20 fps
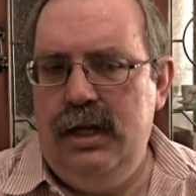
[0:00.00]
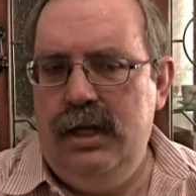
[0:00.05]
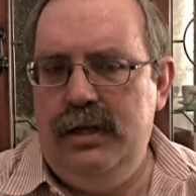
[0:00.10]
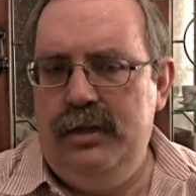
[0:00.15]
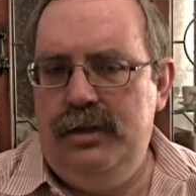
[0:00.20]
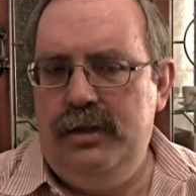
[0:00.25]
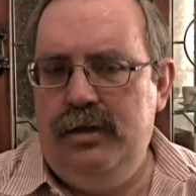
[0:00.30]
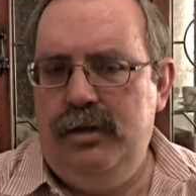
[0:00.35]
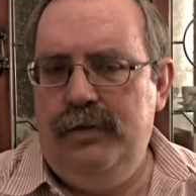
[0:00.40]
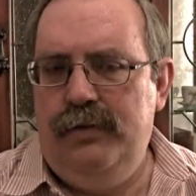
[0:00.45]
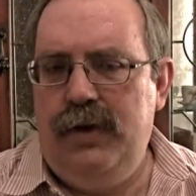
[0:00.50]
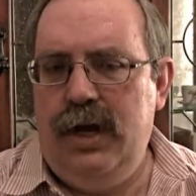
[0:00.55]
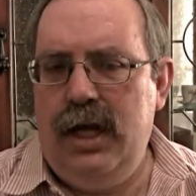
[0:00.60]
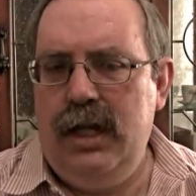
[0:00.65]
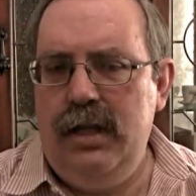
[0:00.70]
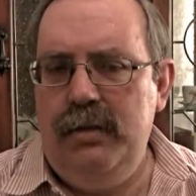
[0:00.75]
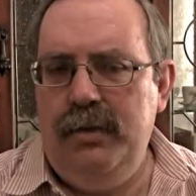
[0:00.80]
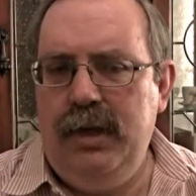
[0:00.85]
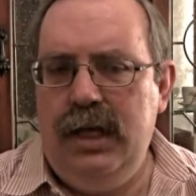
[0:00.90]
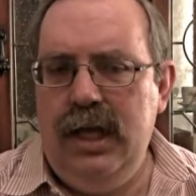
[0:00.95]
And so it
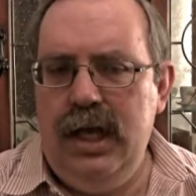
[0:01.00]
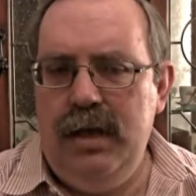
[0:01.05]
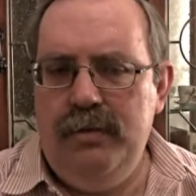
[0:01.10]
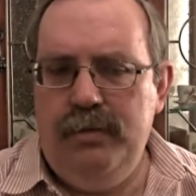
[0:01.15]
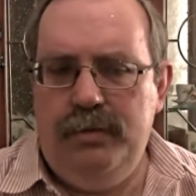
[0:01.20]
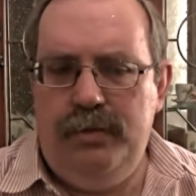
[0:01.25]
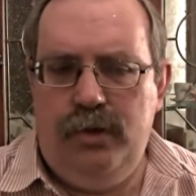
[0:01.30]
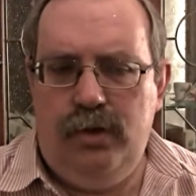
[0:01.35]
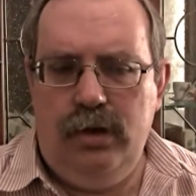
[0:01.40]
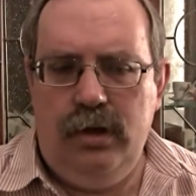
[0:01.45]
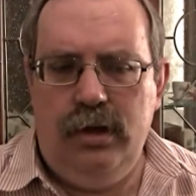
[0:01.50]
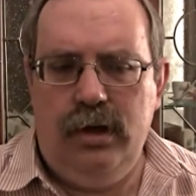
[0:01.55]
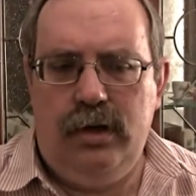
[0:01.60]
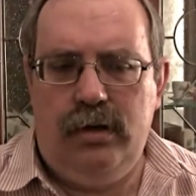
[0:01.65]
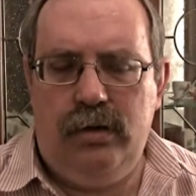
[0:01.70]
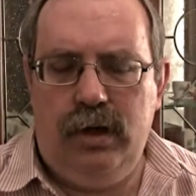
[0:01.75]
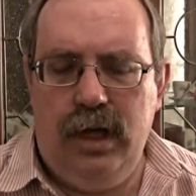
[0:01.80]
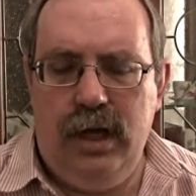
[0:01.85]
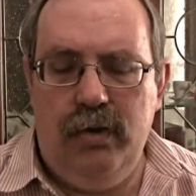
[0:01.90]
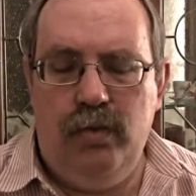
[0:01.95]
finally became important
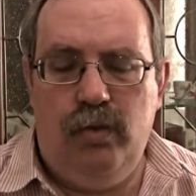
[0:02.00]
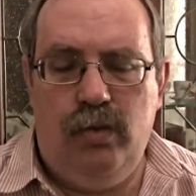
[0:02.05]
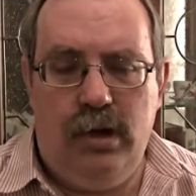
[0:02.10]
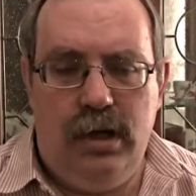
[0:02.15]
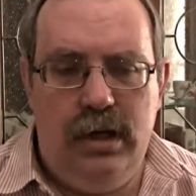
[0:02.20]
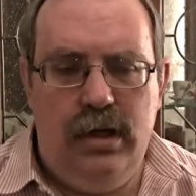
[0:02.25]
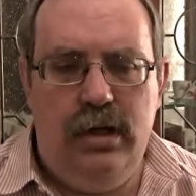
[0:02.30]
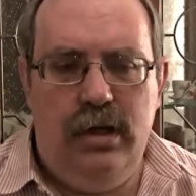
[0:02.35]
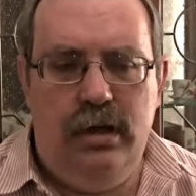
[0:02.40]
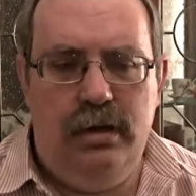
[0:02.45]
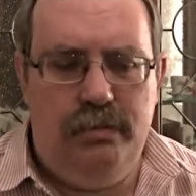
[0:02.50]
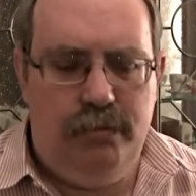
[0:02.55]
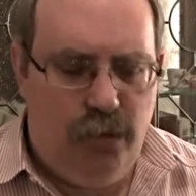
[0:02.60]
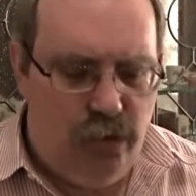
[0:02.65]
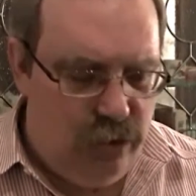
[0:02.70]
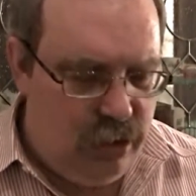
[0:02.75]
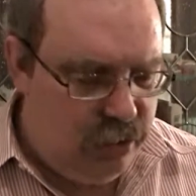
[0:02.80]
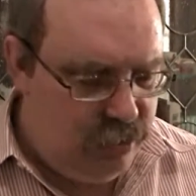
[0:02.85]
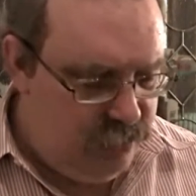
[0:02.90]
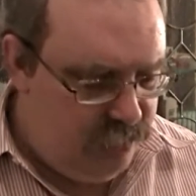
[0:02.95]
to create one
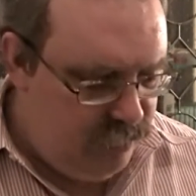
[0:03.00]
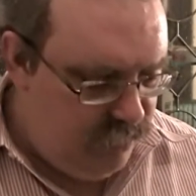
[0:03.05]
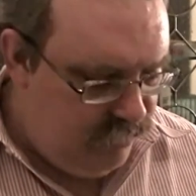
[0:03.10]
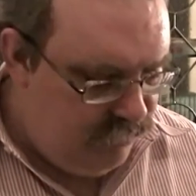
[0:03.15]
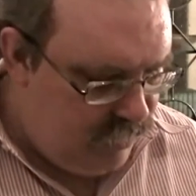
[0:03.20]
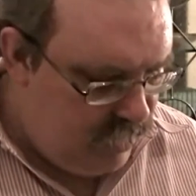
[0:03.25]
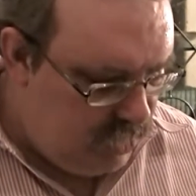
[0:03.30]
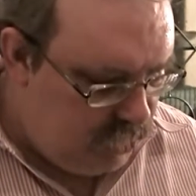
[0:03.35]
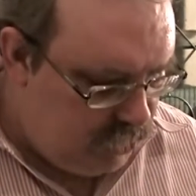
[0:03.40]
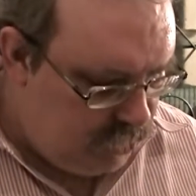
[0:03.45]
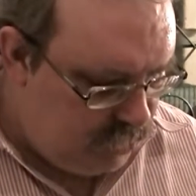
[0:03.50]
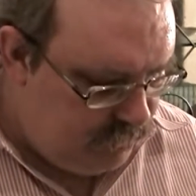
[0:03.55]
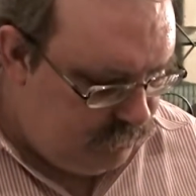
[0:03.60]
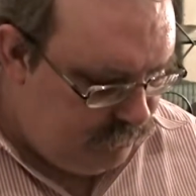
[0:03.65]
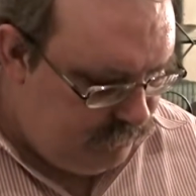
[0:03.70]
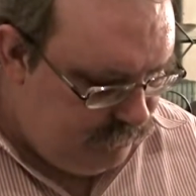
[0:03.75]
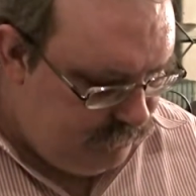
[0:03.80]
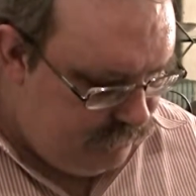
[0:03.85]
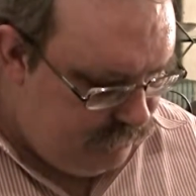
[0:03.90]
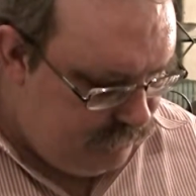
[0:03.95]
more
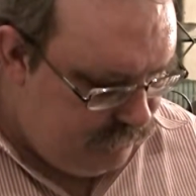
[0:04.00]
revision.